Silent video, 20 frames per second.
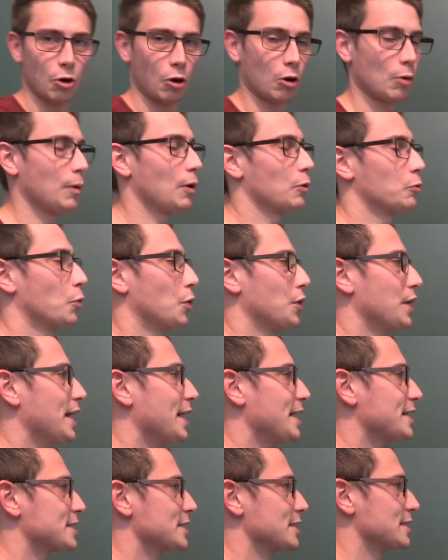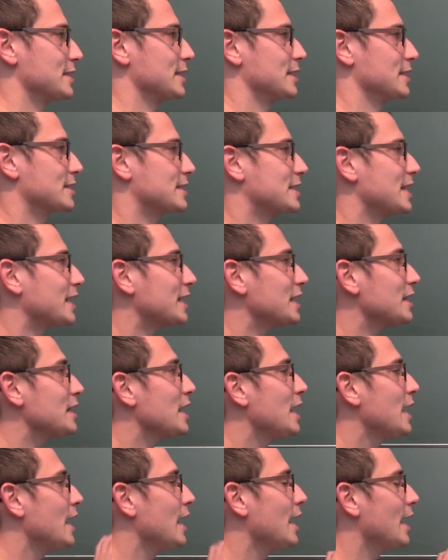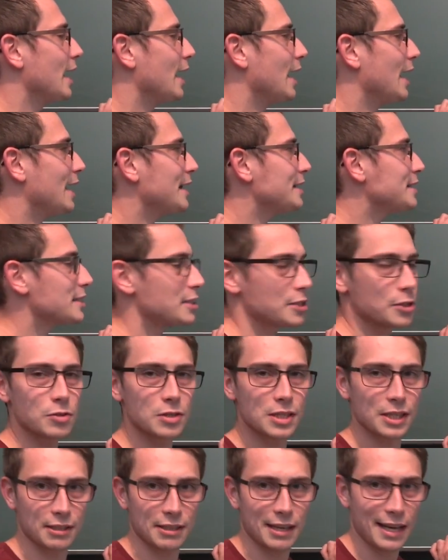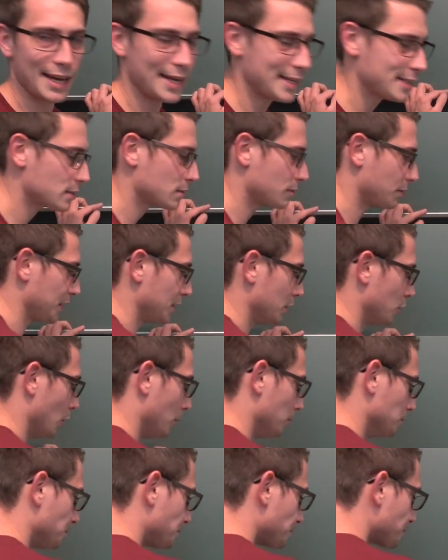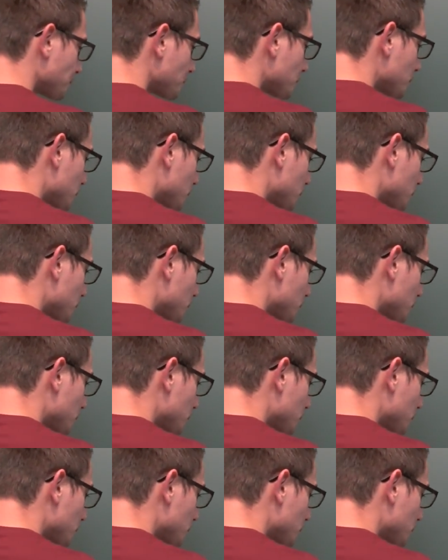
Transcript: talk about what x is in a second. And using the S theorem.